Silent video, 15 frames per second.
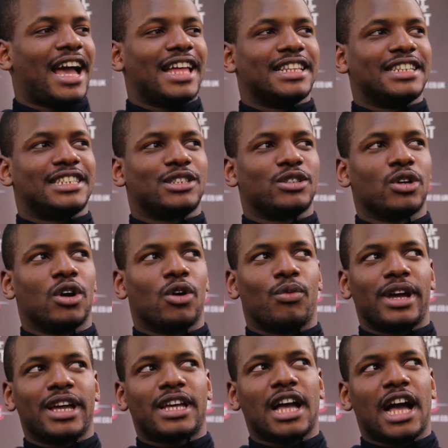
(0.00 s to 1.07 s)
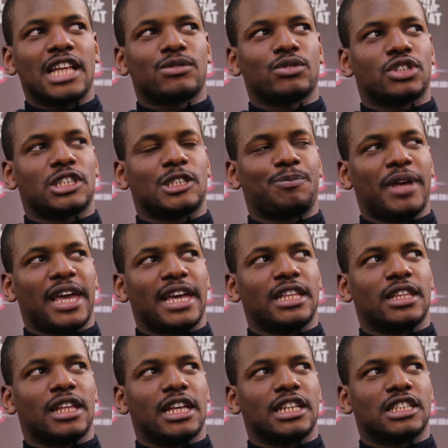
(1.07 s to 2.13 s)
And when Kaz was
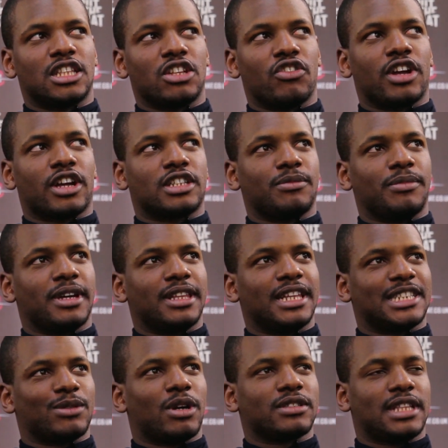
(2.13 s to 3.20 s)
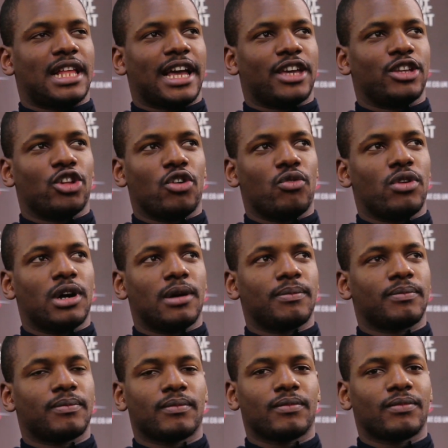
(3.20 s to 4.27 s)
spitting his lyric to me on this, I was like, you know what?